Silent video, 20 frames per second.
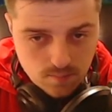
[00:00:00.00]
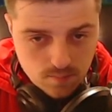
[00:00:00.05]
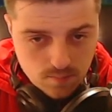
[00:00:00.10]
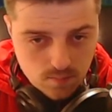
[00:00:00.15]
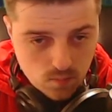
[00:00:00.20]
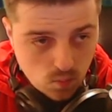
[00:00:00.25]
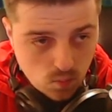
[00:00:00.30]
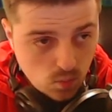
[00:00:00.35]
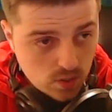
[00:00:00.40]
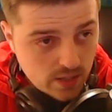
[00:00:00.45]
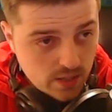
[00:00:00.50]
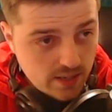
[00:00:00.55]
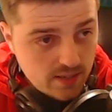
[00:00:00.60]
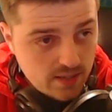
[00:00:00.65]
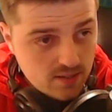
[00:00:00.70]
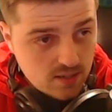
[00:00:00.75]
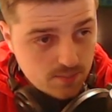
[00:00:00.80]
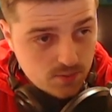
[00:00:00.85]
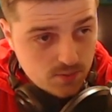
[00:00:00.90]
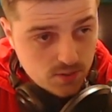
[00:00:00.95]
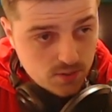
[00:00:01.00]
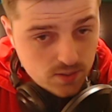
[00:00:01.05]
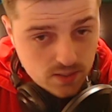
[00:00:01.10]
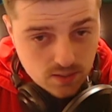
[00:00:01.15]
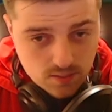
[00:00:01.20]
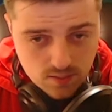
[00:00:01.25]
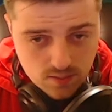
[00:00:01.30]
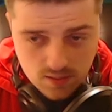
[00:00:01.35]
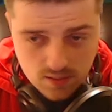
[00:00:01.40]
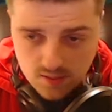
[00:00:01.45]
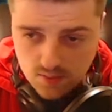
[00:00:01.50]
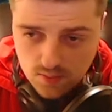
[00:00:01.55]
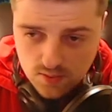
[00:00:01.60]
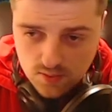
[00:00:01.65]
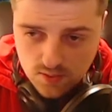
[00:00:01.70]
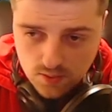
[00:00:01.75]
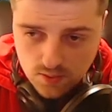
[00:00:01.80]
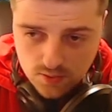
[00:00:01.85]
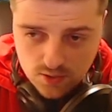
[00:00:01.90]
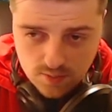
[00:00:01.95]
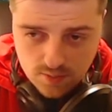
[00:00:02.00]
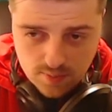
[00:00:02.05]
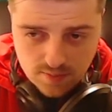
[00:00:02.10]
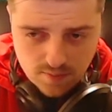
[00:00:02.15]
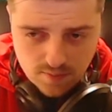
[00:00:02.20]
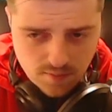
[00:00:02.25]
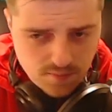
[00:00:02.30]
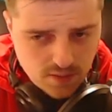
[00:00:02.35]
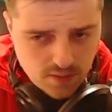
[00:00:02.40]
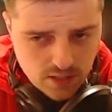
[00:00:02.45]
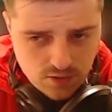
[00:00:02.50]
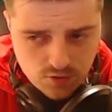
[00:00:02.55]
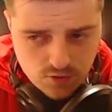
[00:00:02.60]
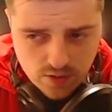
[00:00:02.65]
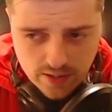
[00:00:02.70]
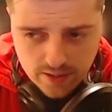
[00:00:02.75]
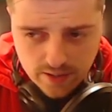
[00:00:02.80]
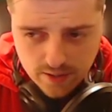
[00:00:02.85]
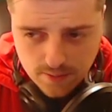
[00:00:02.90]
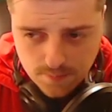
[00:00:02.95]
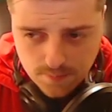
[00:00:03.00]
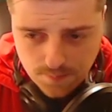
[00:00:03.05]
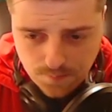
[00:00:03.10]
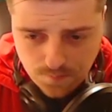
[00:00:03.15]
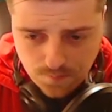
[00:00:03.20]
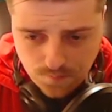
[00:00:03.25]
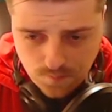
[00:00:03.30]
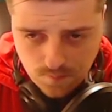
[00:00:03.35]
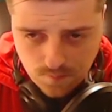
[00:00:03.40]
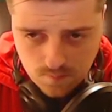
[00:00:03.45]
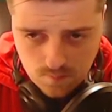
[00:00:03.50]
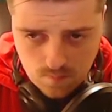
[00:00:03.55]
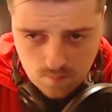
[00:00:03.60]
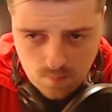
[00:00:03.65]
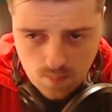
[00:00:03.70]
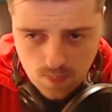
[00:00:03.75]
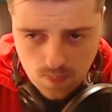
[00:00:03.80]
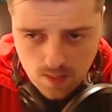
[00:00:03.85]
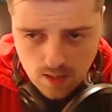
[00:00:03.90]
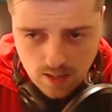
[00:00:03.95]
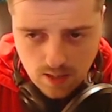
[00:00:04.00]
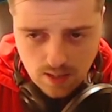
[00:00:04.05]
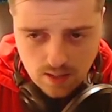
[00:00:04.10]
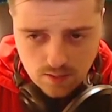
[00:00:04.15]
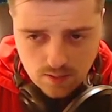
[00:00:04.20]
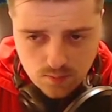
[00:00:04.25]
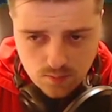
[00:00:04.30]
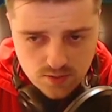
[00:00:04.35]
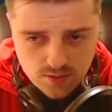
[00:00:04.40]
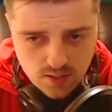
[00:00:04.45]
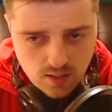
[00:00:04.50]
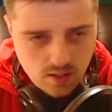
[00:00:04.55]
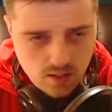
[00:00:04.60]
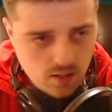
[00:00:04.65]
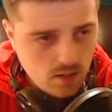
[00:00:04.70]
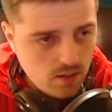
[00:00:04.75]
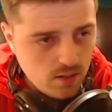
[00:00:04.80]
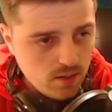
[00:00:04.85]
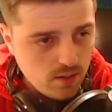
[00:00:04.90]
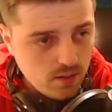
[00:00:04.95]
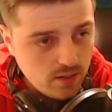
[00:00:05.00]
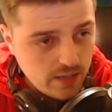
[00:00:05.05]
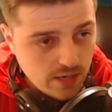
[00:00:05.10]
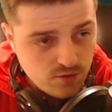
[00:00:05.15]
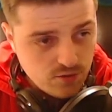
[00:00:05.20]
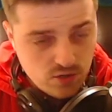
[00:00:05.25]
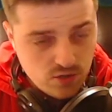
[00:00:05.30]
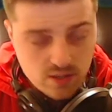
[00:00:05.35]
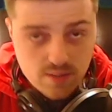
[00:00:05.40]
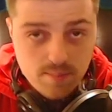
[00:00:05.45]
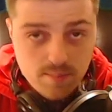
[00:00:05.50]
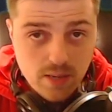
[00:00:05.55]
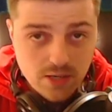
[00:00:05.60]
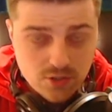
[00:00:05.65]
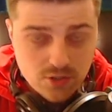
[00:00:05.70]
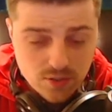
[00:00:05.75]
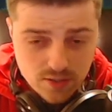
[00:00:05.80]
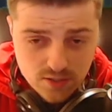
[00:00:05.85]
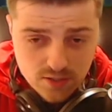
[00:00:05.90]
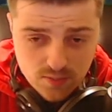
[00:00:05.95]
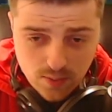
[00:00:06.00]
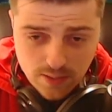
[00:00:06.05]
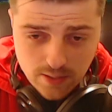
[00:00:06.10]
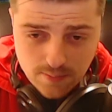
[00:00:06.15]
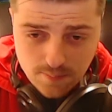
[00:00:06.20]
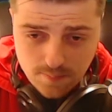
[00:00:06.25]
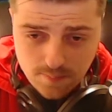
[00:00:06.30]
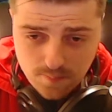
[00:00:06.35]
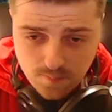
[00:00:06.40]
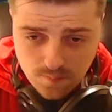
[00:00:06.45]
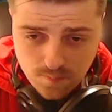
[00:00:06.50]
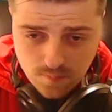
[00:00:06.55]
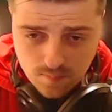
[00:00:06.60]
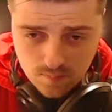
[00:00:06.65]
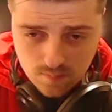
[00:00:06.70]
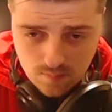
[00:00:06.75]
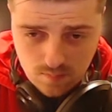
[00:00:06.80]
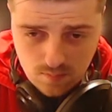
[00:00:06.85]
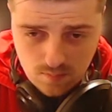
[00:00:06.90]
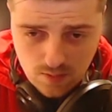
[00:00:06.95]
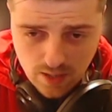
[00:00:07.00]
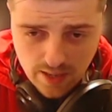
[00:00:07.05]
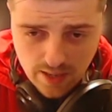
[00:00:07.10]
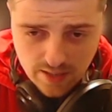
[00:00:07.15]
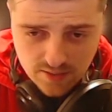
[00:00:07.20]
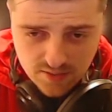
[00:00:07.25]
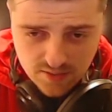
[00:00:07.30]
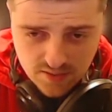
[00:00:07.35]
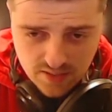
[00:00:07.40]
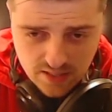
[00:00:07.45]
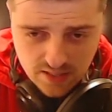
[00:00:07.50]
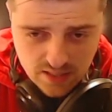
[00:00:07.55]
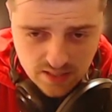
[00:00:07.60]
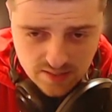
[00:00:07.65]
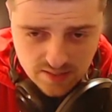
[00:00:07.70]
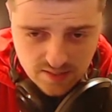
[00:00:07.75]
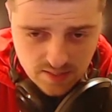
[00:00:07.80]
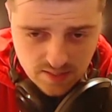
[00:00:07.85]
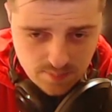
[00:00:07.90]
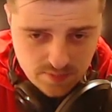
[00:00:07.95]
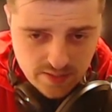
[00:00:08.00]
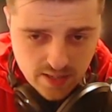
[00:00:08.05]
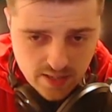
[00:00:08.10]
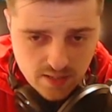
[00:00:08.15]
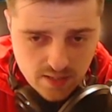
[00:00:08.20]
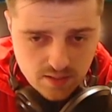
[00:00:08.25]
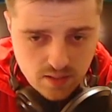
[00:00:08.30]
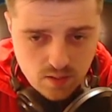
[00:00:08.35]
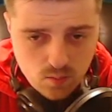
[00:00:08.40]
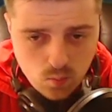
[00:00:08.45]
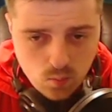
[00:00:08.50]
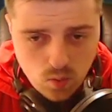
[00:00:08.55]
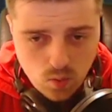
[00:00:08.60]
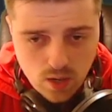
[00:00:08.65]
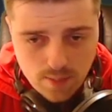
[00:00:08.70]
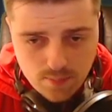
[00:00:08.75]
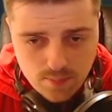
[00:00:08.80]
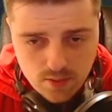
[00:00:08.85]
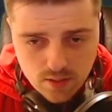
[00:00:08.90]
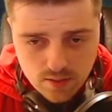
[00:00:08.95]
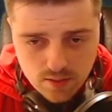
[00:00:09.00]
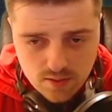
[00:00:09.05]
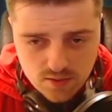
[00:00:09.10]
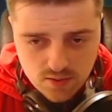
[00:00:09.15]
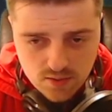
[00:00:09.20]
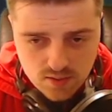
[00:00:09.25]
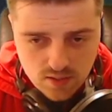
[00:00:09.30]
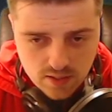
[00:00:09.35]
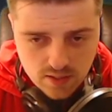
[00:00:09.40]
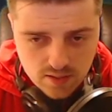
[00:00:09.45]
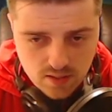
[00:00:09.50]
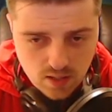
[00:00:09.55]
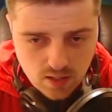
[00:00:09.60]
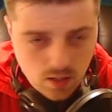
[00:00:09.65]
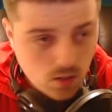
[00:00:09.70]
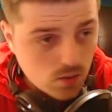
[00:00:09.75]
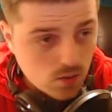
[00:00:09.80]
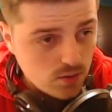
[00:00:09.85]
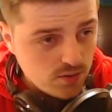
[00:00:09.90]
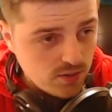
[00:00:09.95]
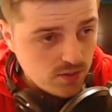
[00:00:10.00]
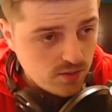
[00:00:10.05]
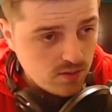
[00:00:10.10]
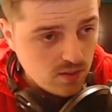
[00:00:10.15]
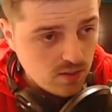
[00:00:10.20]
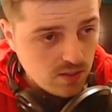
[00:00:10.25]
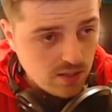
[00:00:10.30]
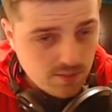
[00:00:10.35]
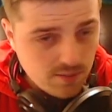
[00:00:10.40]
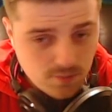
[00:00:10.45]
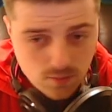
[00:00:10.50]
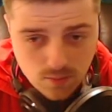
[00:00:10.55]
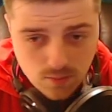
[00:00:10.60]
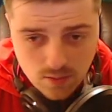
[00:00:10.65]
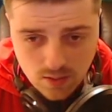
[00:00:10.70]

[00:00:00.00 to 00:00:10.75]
What I ended up doing, this was also a bit of a funny trader, was catching the match on this one and seeing it dip down and wipe. You know, this is like the horizontal level.